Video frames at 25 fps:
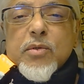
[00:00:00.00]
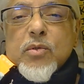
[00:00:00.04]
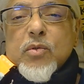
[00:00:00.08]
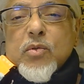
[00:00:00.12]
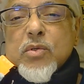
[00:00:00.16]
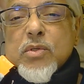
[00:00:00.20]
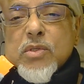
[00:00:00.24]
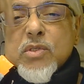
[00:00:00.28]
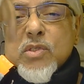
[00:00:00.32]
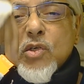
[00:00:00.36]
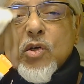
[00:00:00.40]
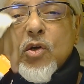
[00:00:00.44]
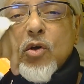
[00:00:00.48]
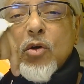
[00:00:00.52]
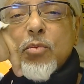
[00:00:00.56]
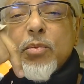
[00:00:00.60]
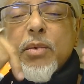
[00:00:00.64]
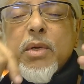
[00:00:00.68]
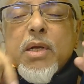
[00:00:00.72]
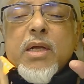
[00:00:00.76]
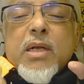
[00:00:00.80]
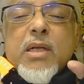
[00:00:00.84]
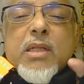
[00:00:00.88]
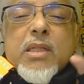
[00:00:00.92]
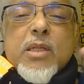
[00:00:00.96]
they will do a
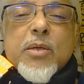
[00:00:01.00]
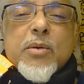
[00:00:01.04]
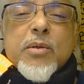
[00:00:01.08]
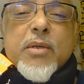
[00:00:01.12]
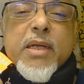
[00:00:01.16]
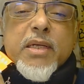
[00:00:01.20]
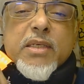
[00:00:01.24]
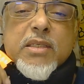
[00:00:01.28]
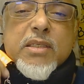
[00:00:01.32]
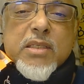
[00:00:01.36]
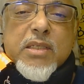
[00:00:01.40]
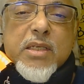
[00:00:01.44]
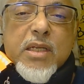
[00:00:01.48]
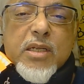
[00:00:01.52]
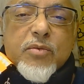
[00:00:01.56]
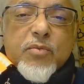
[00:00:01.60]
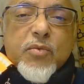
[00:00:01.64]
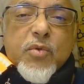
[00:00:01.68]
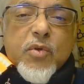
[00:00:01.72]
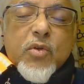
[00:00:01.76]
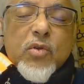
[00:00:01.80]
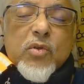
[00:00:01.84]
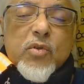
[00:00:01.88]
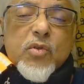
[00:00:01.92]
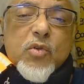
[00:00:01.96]
scope, they will ascertain
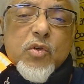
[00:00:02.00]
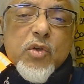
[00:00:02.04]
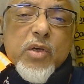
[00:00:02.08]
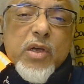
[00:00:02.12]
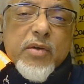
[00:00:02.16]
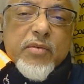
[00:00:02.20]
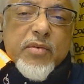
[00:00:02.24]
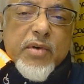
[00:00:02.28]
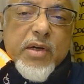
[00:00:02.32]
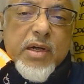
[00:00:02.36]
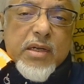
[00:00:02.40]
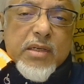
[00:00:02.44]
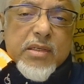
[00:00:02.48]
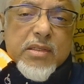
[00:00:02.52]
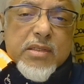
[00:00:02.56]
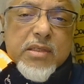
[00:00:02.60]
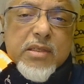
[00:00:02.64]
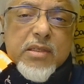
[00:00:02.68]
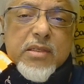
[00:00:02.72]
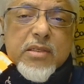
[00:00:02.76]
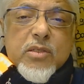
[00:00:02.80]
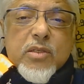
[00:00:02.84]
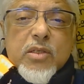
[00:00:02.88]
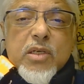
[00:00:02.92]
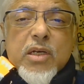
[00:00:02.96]
for you, do you have
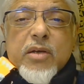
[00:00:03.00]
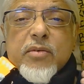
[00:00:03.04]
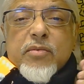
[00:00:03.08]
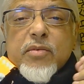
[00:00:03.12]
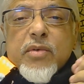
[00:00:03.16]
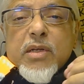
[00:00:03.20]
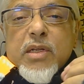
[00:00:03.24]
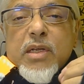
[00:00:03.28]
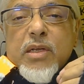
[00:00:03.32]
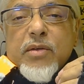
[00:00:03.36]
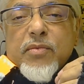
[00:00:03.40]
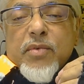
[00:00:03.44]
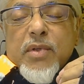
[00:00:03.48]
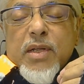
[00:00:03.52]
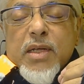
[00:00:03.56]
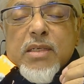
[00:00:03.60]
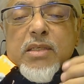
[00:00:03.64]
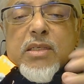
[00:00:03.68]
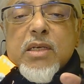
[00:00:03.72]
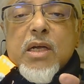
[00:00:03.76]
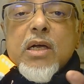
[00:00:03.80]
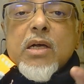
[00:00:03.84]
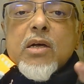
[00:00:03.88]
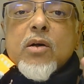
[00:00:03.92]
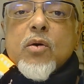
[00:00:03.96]
ulcer, do you have a
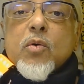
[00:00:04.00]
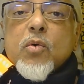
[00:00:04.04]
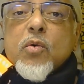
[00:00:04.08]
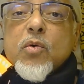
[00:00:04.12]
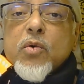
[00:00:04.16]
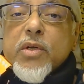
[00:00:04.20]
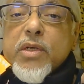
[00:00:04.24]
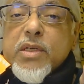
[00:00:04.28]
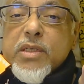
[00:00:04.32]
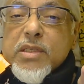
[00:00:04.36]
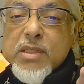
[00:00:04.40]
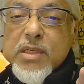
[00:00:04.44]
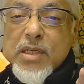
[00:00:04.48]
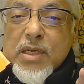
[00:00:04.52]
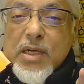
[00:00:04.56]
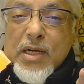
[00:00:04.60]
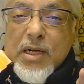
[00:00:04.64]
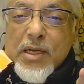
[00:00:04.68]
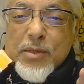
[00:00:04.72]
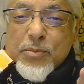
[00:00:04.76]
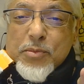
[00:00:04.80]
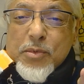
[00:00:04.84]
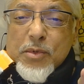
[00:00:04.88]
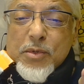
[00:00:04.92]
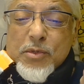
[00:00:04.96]
reflux, or is it a
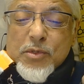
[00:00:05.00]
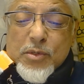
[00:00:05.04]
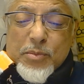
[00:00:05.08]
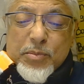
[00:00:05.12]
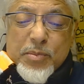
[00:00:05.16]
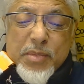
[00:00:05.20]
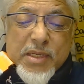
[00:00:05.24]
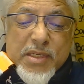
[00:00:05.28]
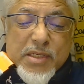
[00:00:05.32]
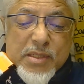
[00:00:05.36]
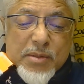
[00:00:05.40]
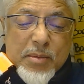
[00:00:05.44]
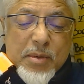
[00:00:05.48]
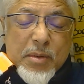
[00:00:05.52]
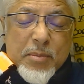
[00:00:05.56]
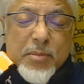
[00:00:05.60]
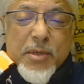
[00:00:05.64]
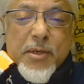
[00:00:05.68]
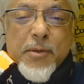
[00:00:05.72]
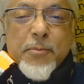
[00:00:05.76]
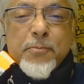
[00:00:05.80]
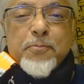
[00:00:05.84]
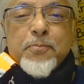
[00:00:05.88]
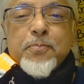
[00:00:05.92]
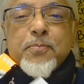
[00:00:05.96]
heart problem? So please
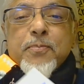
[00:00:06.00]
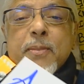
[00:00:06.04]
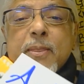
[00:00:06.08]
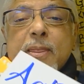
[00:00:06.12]
remember,